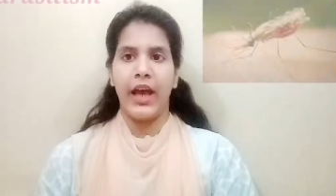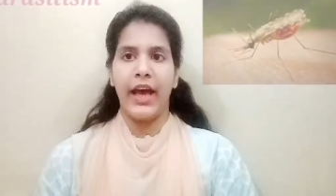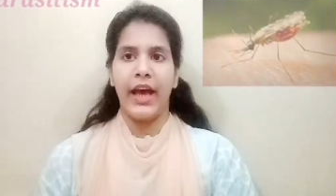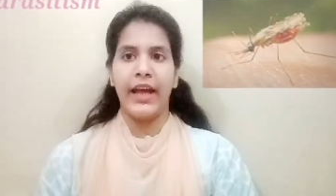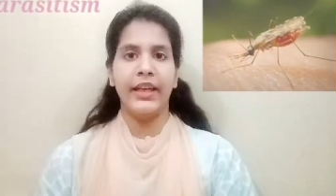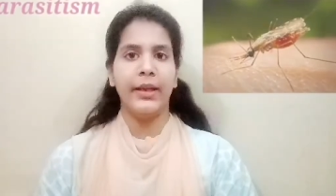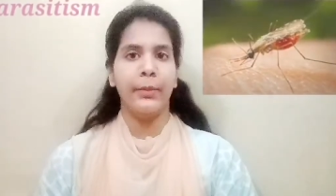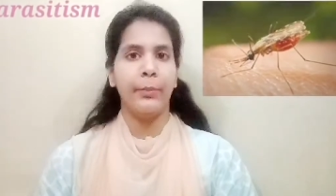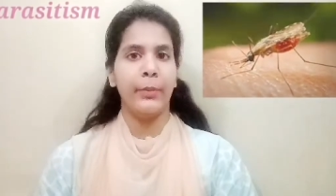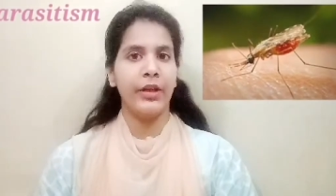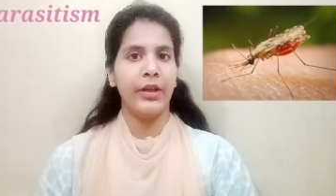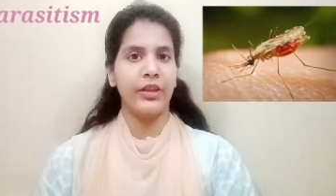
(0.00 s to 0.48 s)

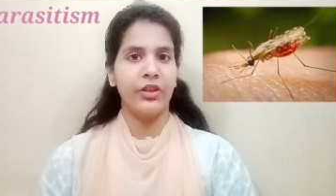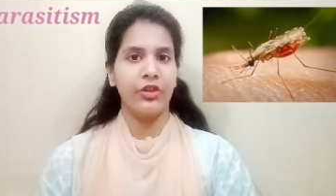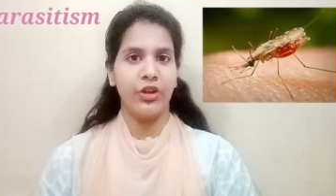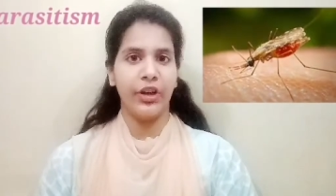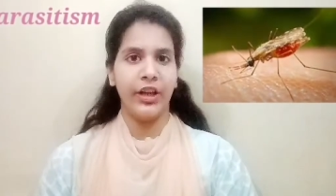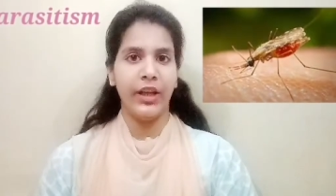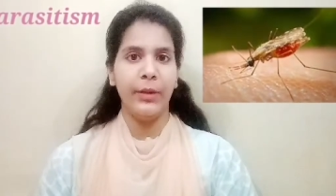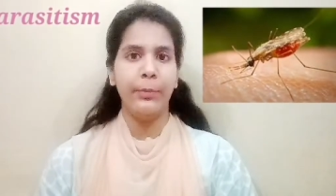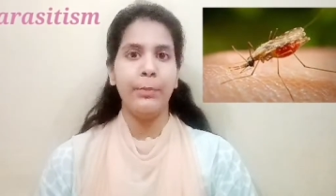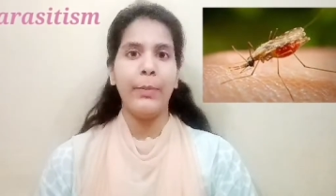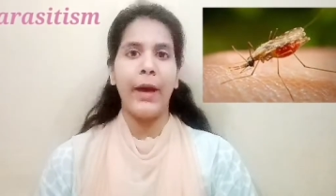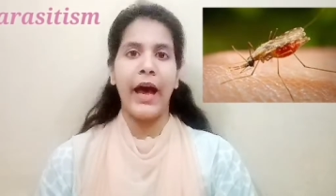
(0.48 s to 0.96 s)
And number
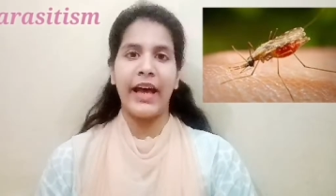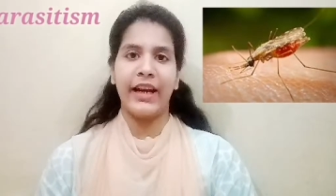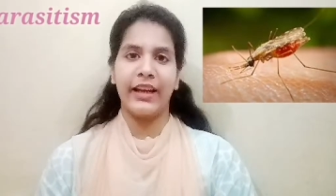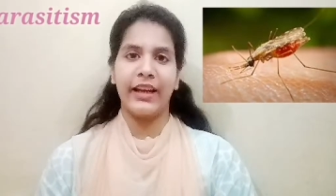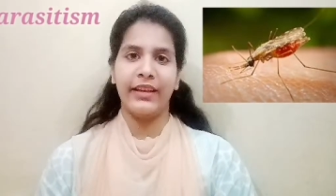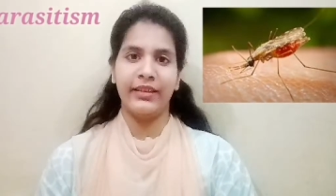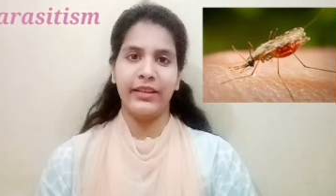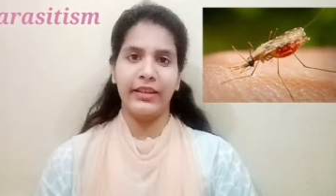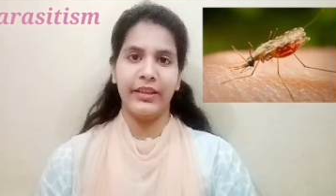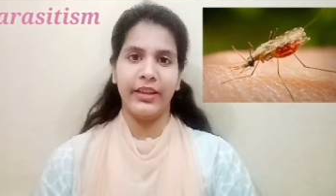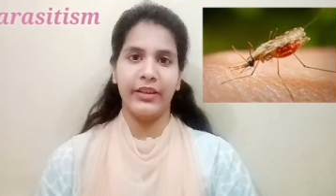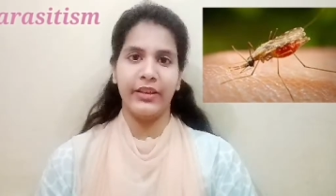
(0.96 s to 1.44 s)
3,
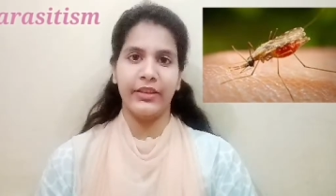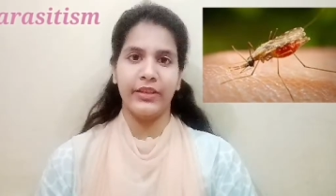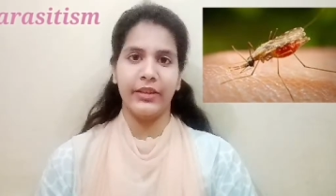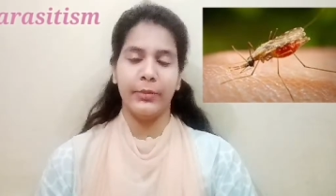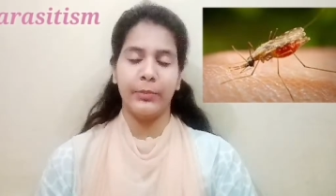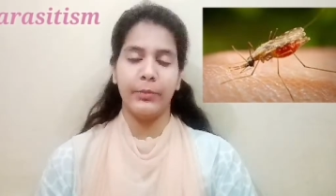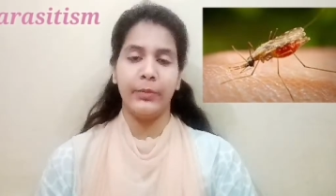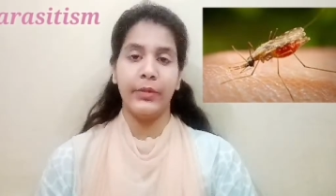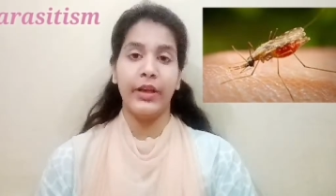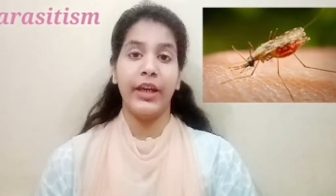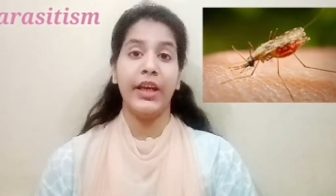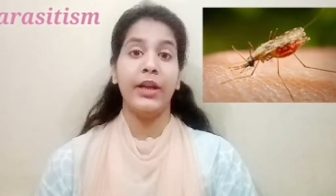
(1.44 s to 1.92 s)
parasitism.